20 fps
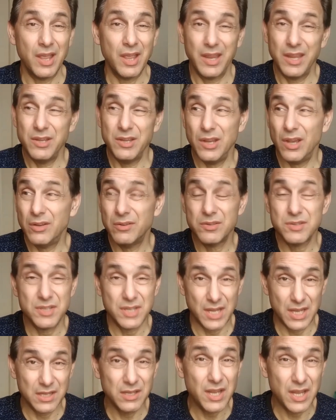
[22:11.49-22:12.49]
Can you
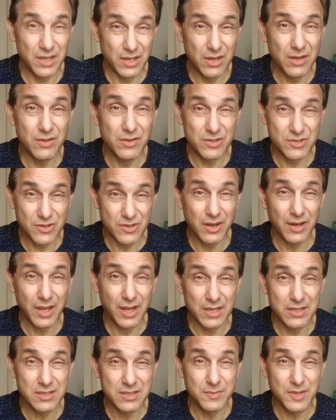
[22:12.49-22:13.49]
understand and hear the
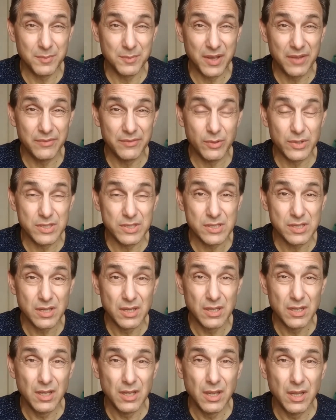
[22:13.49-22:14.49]
sarcasm in my voice?
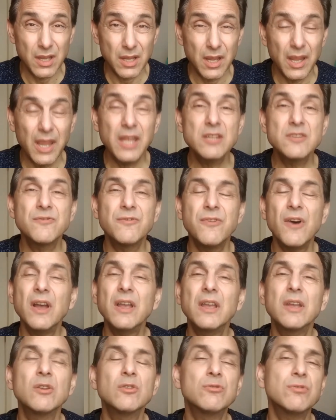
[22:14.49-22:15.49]
It's
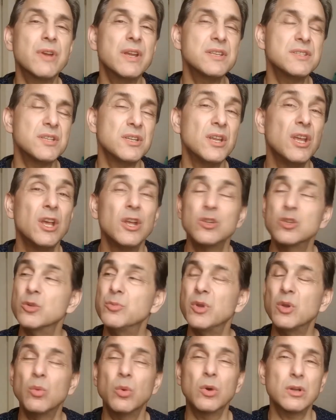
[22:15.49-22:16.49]
fucking crazy to
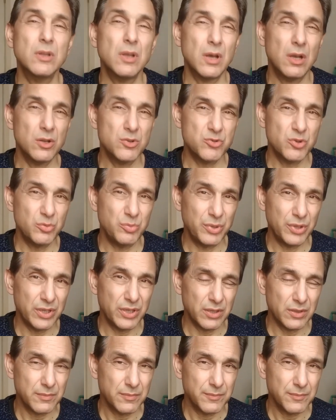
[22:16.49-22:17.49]
be worth 100
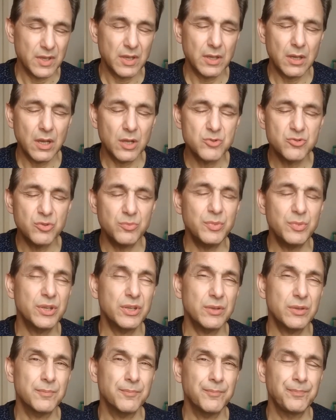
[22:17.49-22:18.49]
billion, or 100
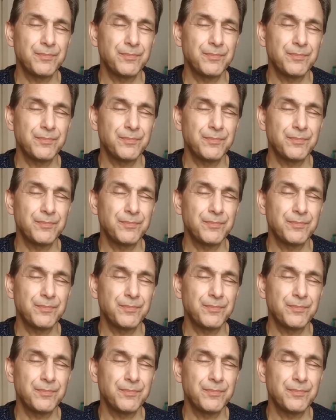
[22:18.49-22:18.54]
million.